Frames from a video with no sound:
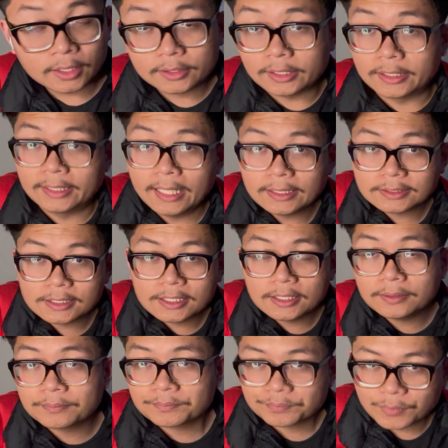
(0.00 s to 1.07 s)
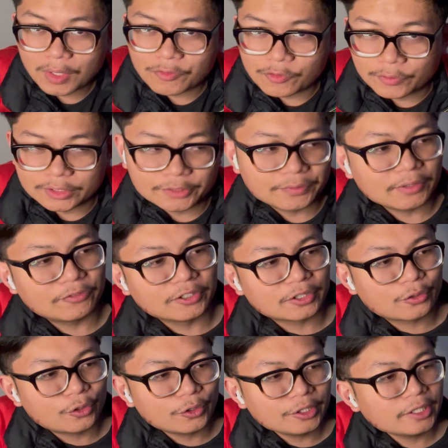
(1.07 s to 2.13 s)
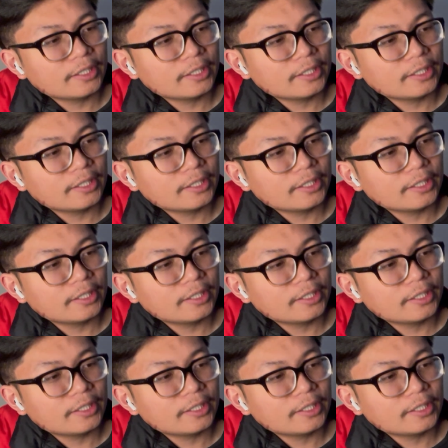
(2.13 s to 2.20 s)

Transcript: Then lastly, everyone's favorite chord,